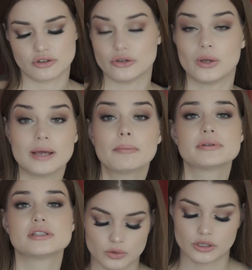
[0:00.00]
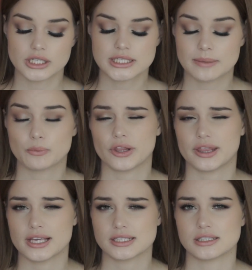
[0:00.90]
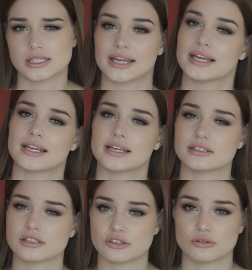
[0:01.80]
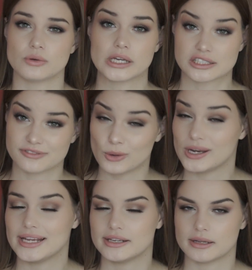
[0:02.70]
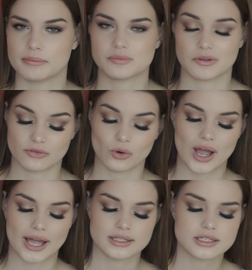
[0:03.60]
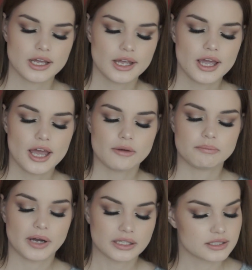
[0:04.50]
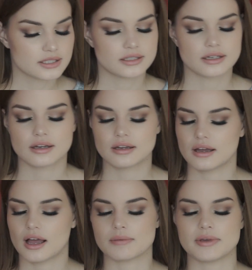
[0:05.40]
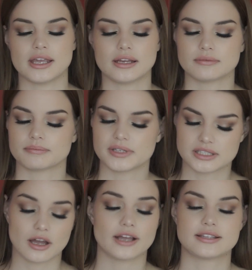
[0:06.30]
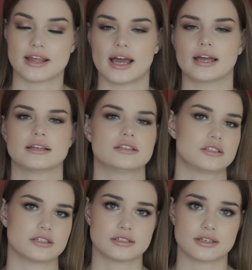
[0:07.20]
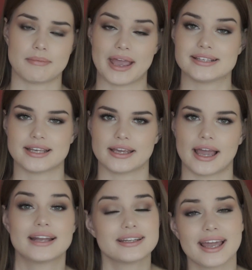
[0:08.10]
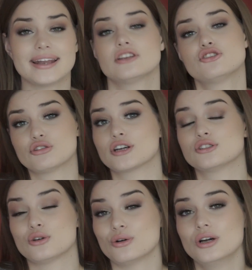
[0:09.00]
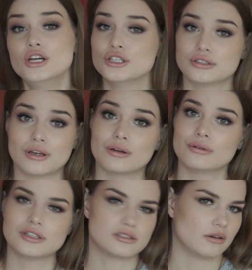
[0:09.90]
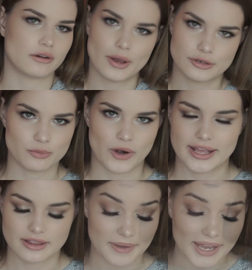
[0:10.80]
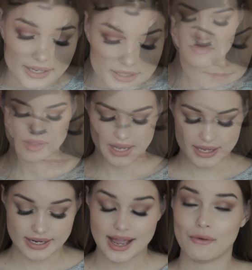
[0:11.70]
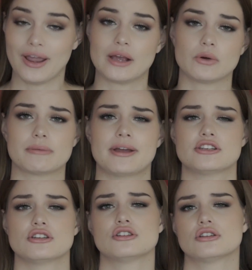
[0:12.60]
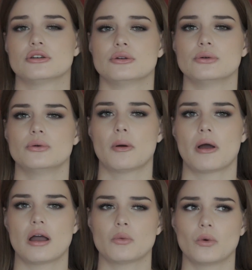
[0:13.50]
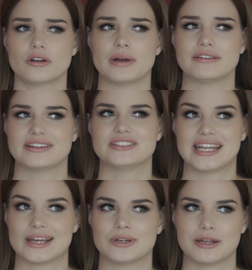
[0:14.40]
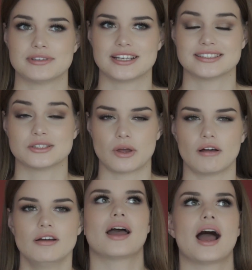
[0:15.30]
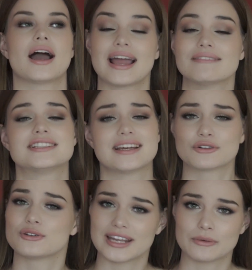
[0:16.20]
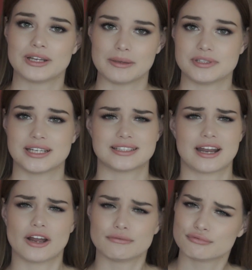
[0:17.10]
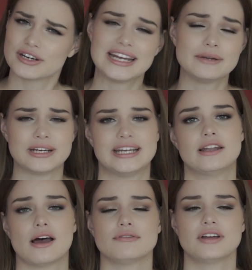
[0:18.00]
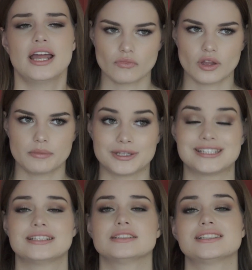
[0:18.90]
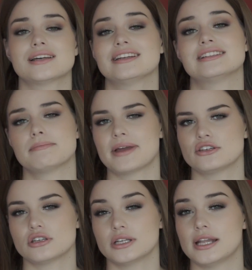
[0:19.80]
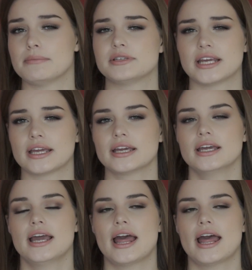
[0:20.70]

on your lips. So a good tip with this is to exfoliate your lips beforehand. But I mean, besides that, it's just amazing. And again, it's drugstore, so it's not going to break the bank. And now a quick mention to one of my favorite liquid lipsticks as well. I have several liquid lipsticks that I really love, but I still decided to mention a lipstick